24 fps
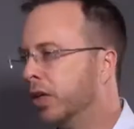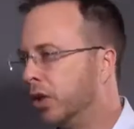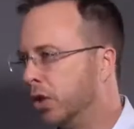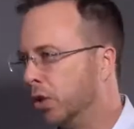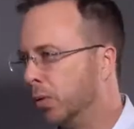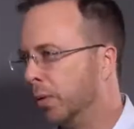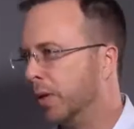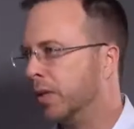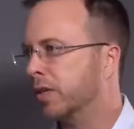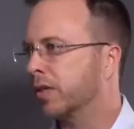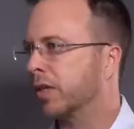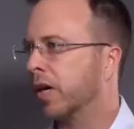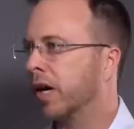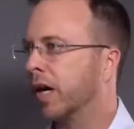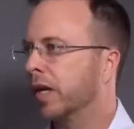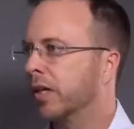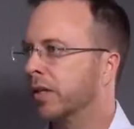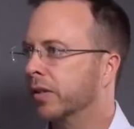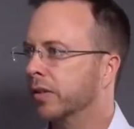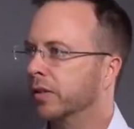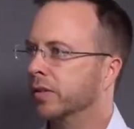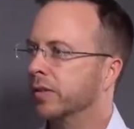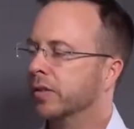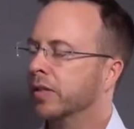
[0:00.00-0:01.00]
US high
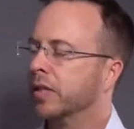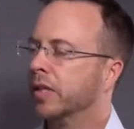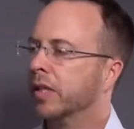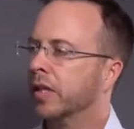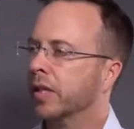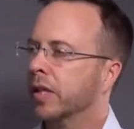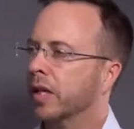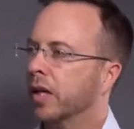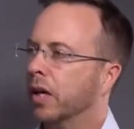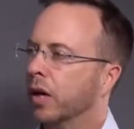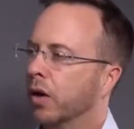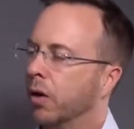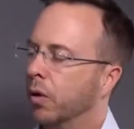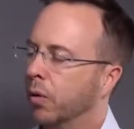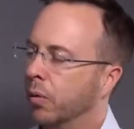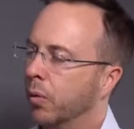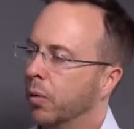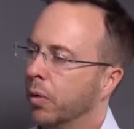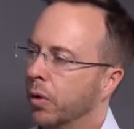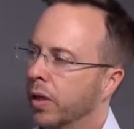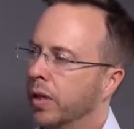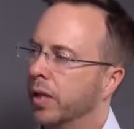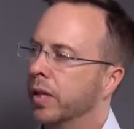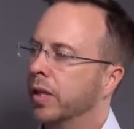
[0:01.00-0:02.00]
yield,
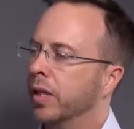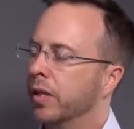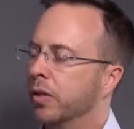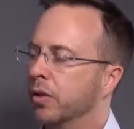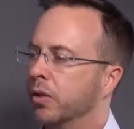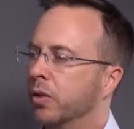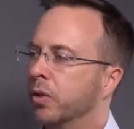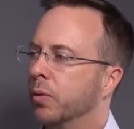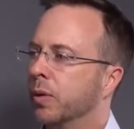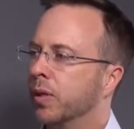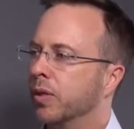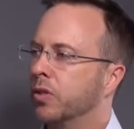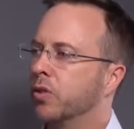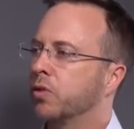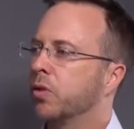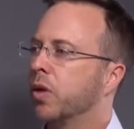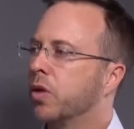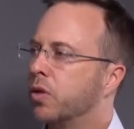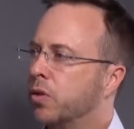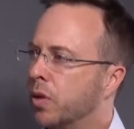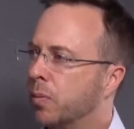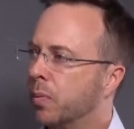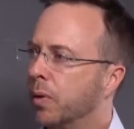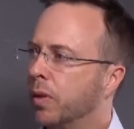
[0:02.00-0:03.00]
in US
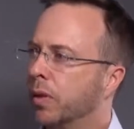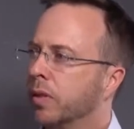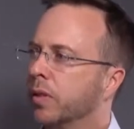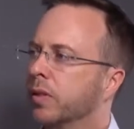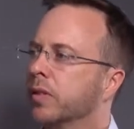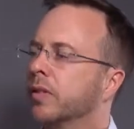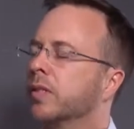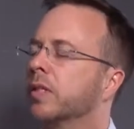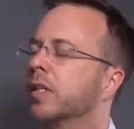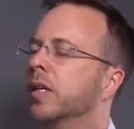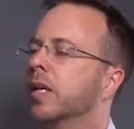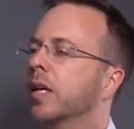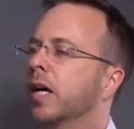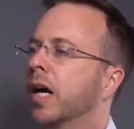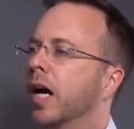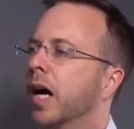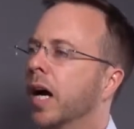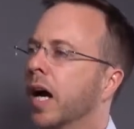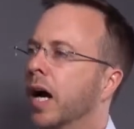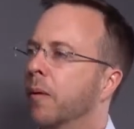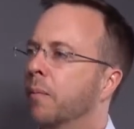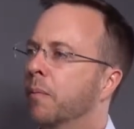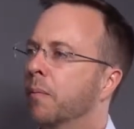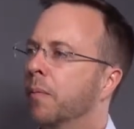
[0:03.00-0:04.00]
Treasury bills.
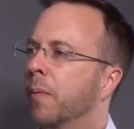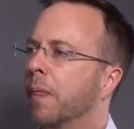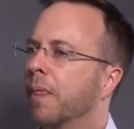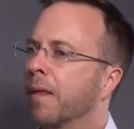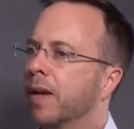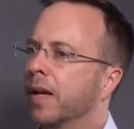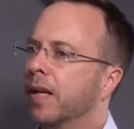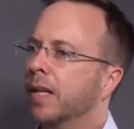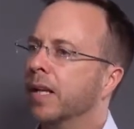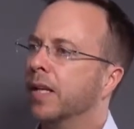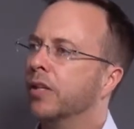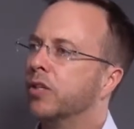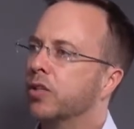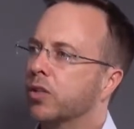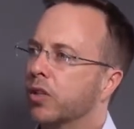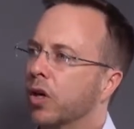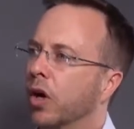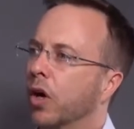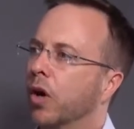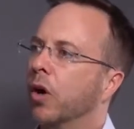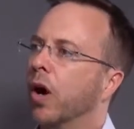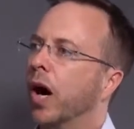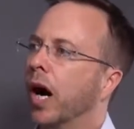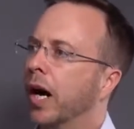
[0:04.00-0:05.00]
Let's
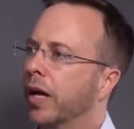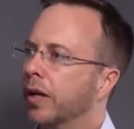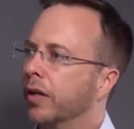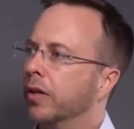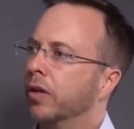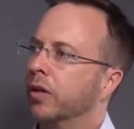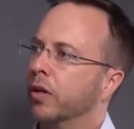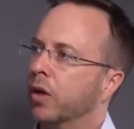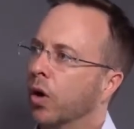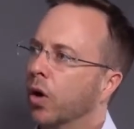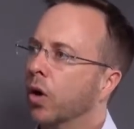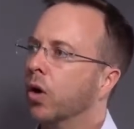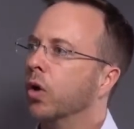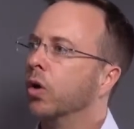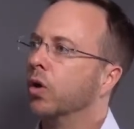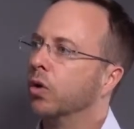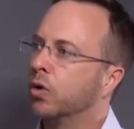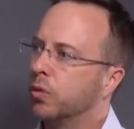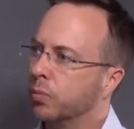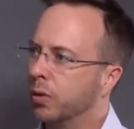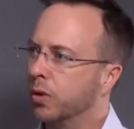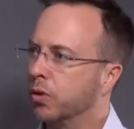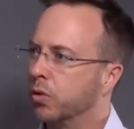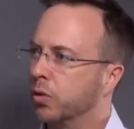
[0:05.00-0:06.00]
go hide in
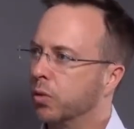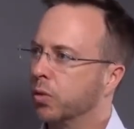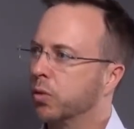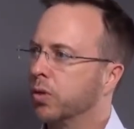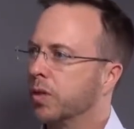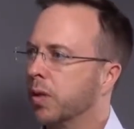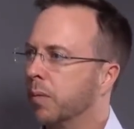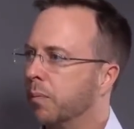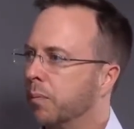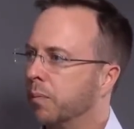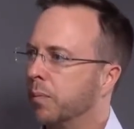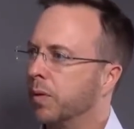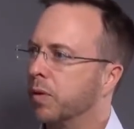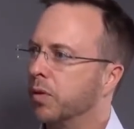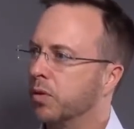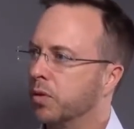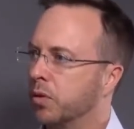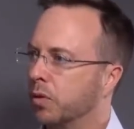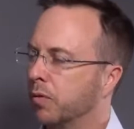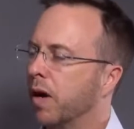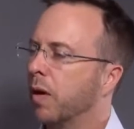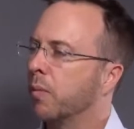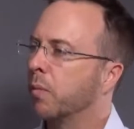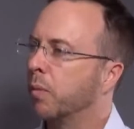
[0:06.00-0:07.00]
gold. We saw some
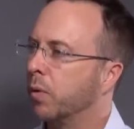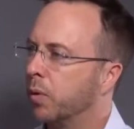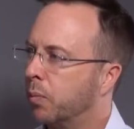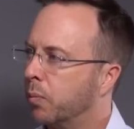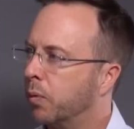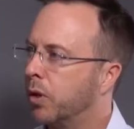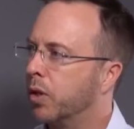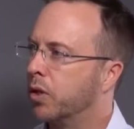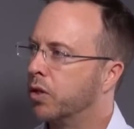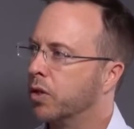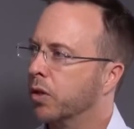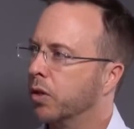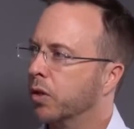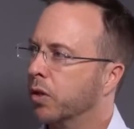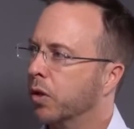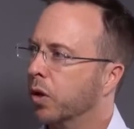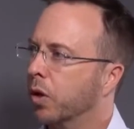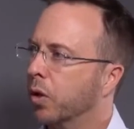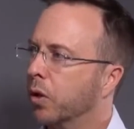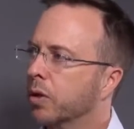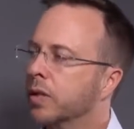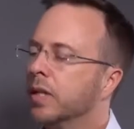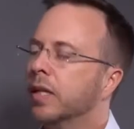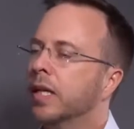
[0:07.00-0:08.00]
sort of upward pressure in
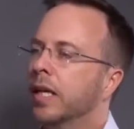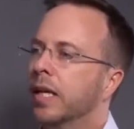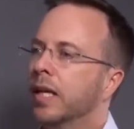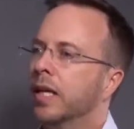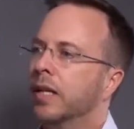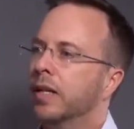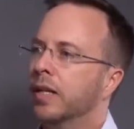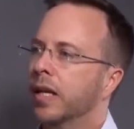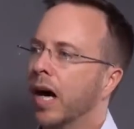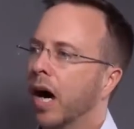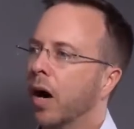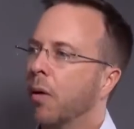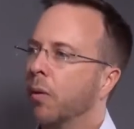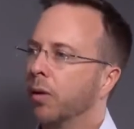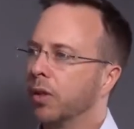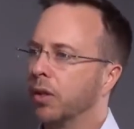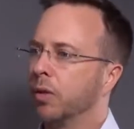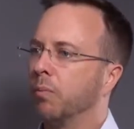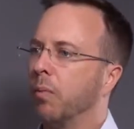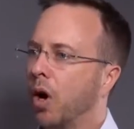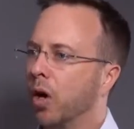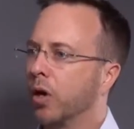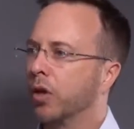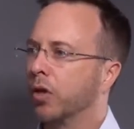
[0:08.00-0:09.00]
gold. Now what the
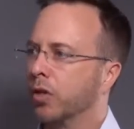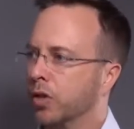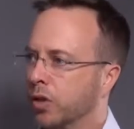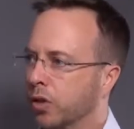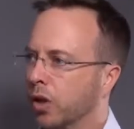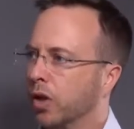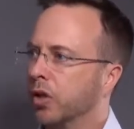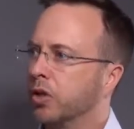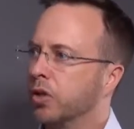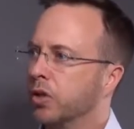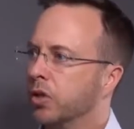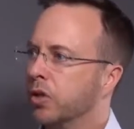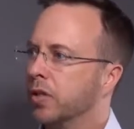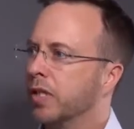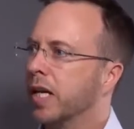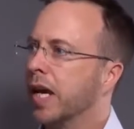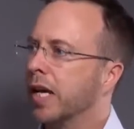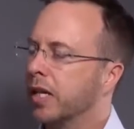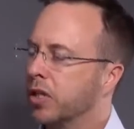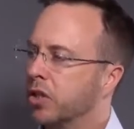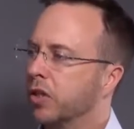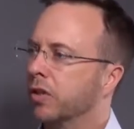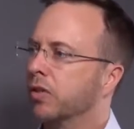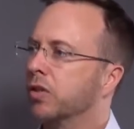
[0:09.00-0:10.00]
market has got to is
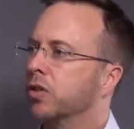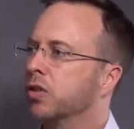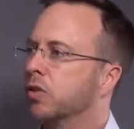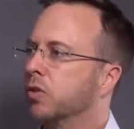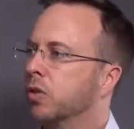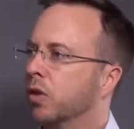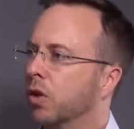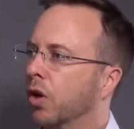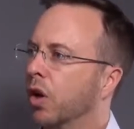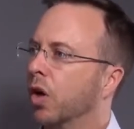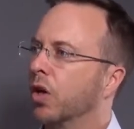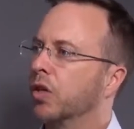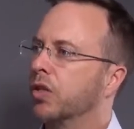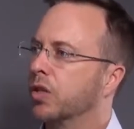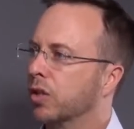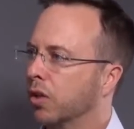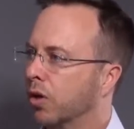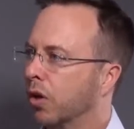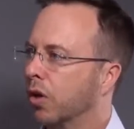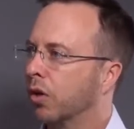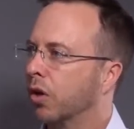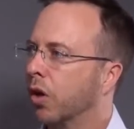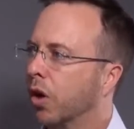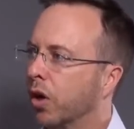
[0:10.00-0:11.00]
actually this could last a
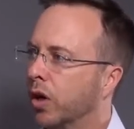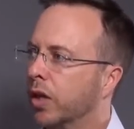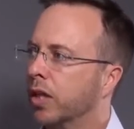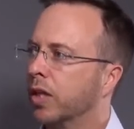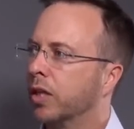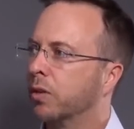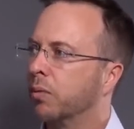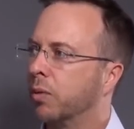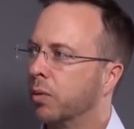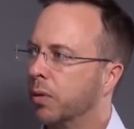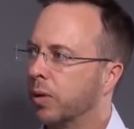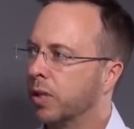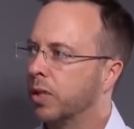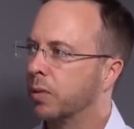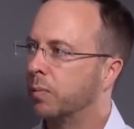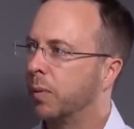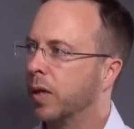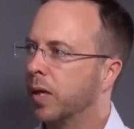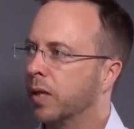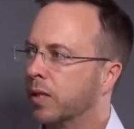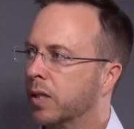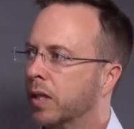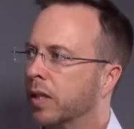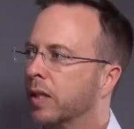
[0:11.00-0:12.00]
lot longer than we were
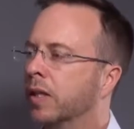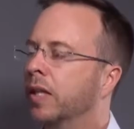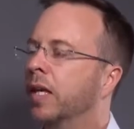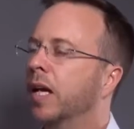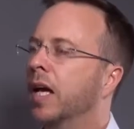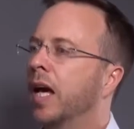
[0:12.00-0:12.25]
expecting,